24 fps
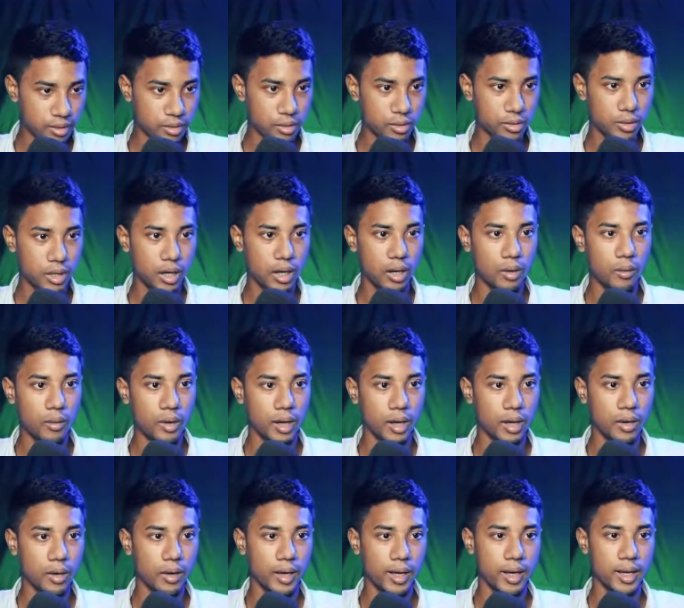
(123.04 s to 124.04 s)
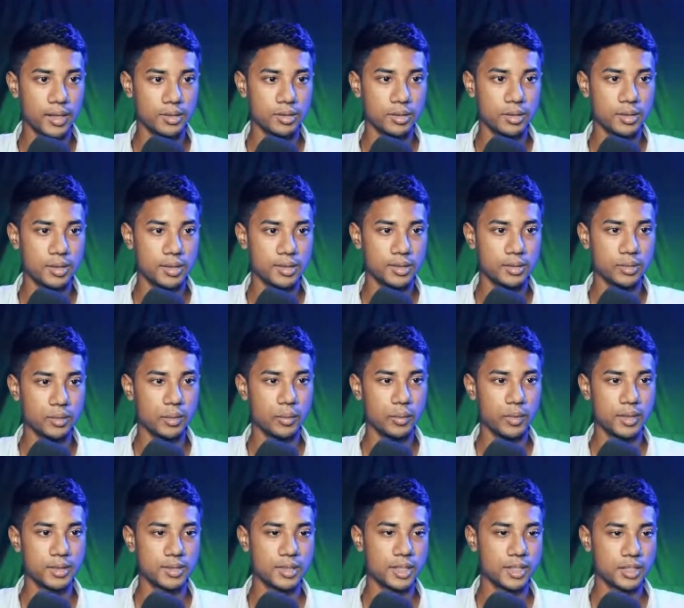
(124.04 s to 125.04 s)
to our, okay, so this
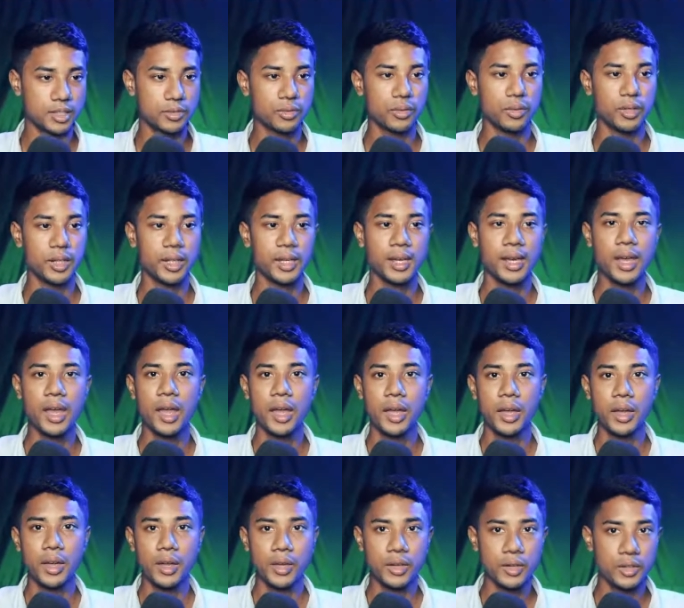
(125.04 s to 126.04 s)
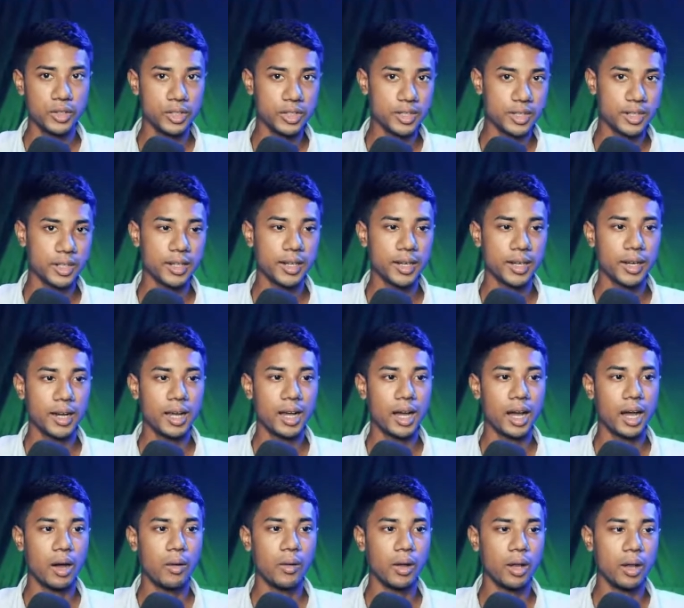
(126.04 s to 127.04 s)
will successfully redirect
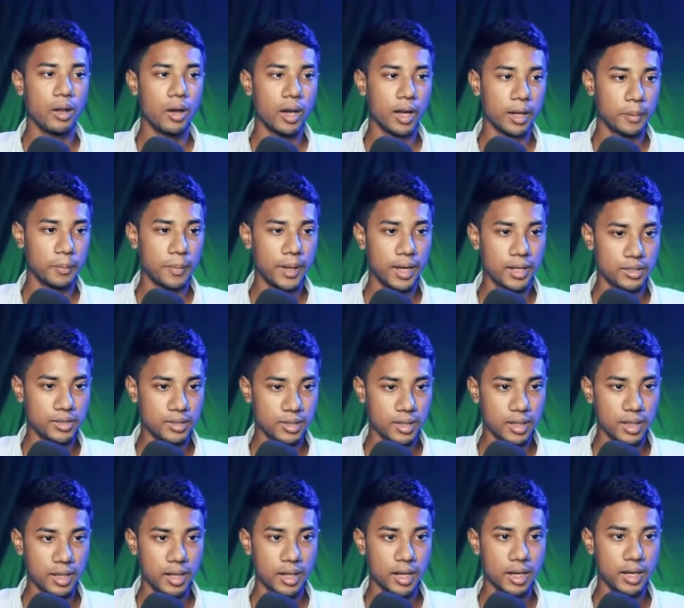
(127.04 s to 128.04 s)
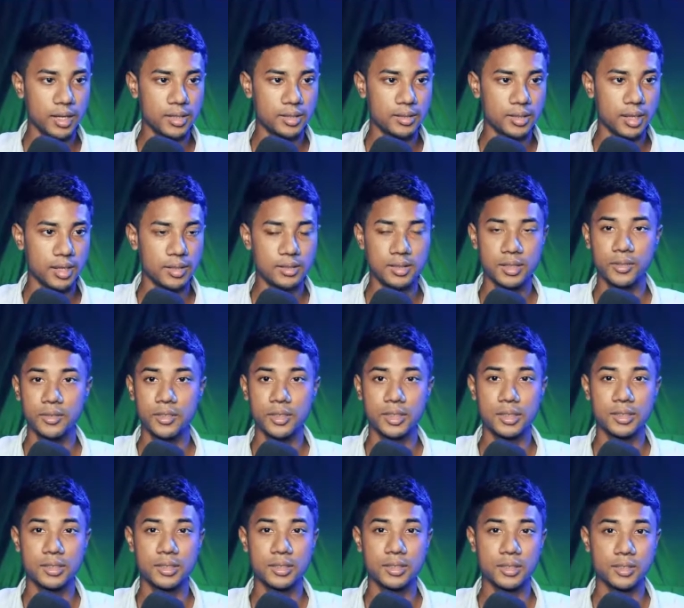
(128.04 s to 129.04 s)
our login page. As you can see, if you
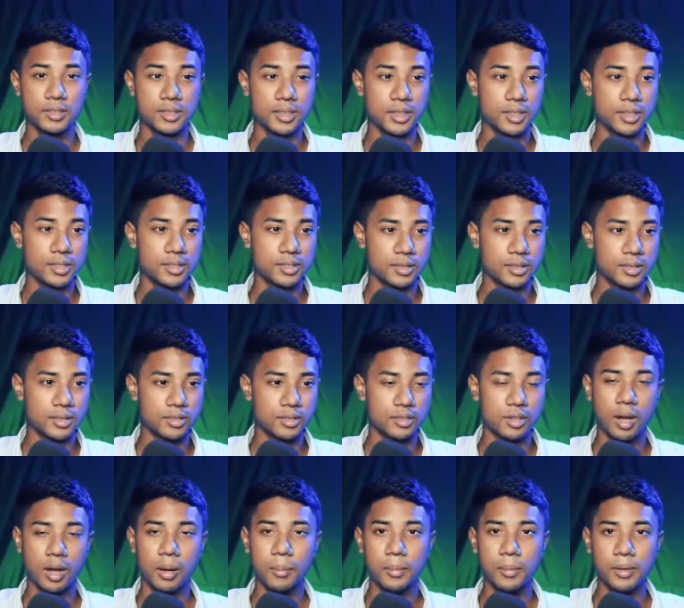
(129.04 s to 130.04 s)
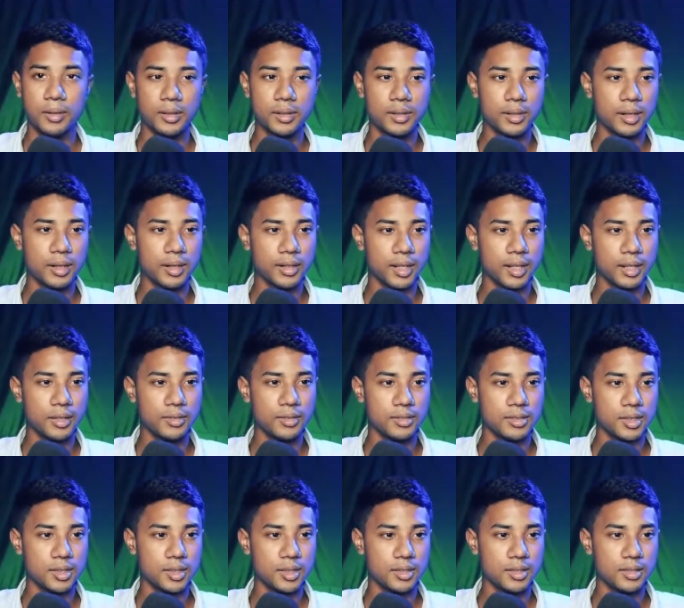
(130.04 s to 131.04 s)
this, see this top bar, then you'll
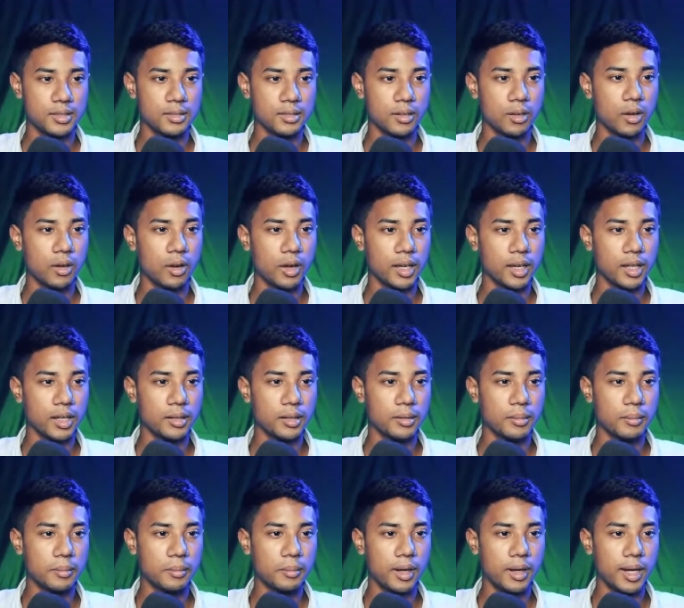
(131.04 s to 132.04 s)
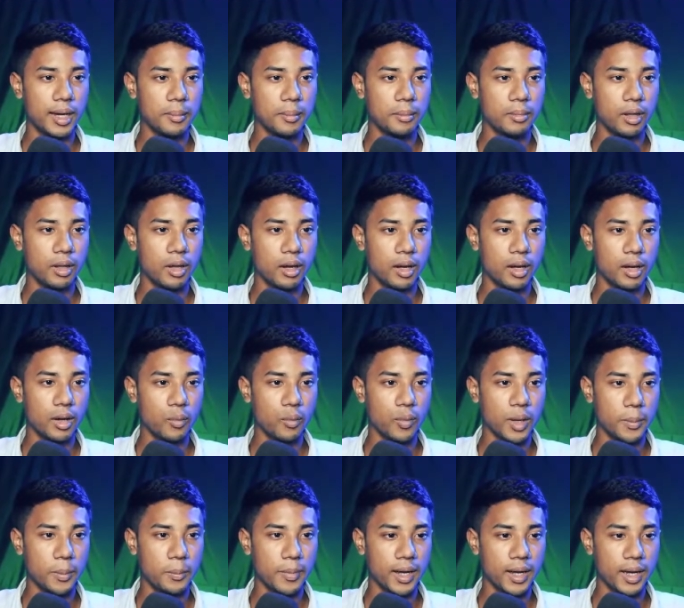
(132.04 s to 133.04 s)
see this login my blog
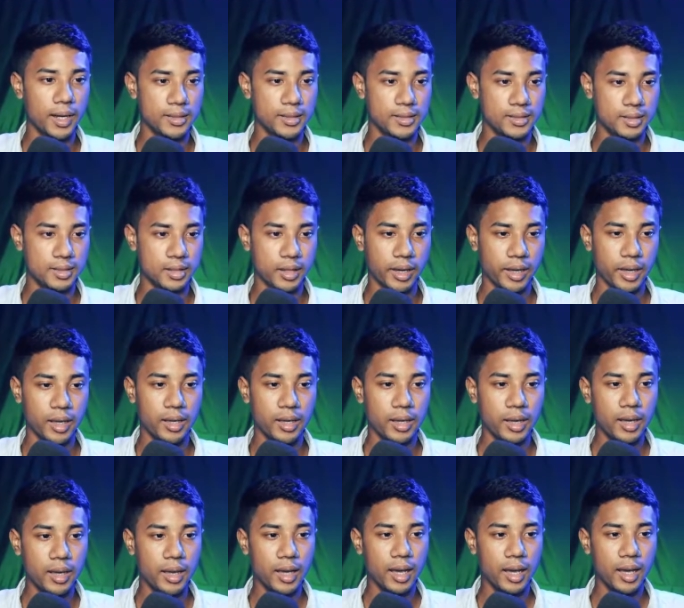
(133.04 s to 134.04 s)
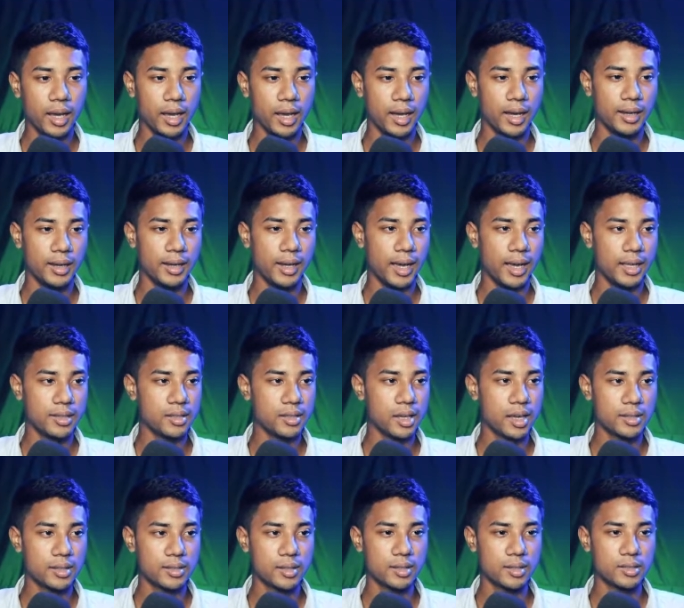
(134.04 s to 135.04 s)
WordPress, okay? And as you
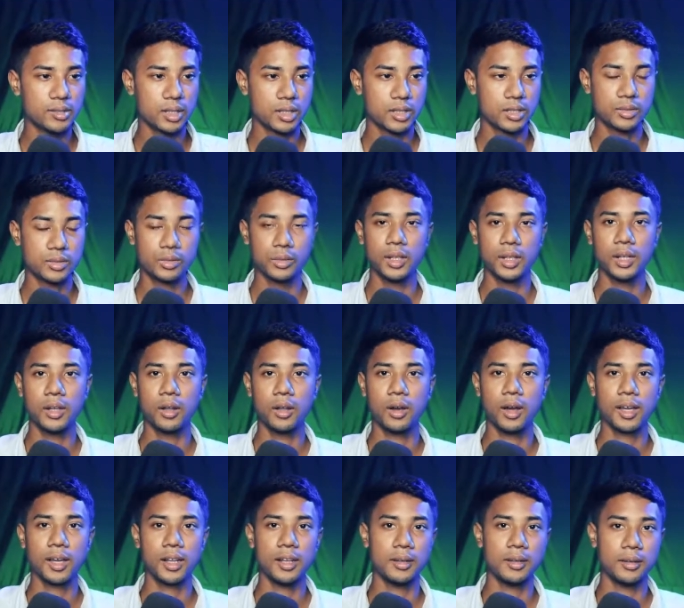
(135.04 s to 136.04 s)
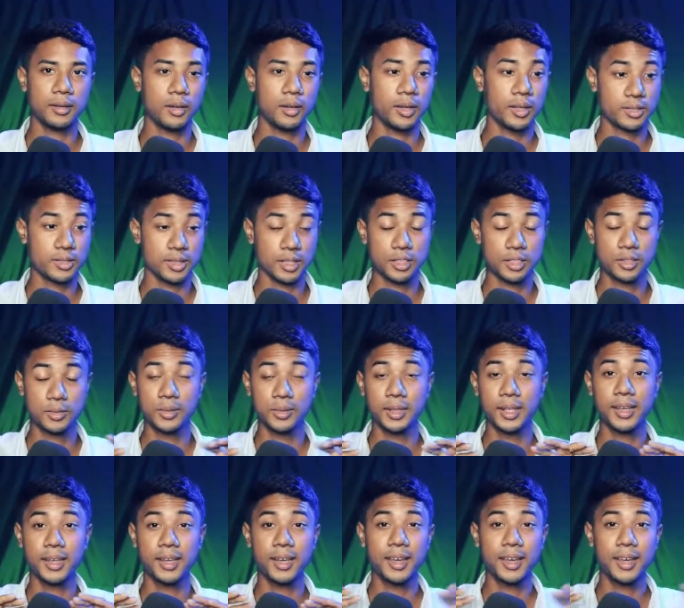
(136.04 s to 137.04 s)
can see, you successfully login and it's
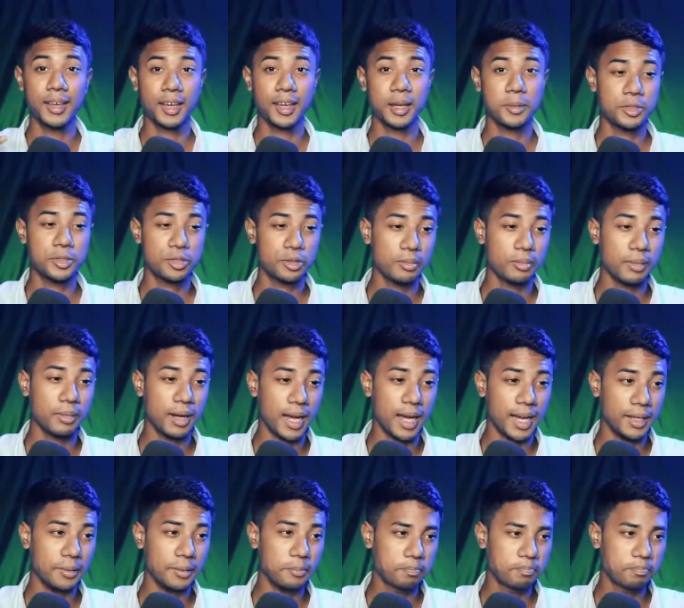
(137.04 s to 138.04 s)
successfully coming to my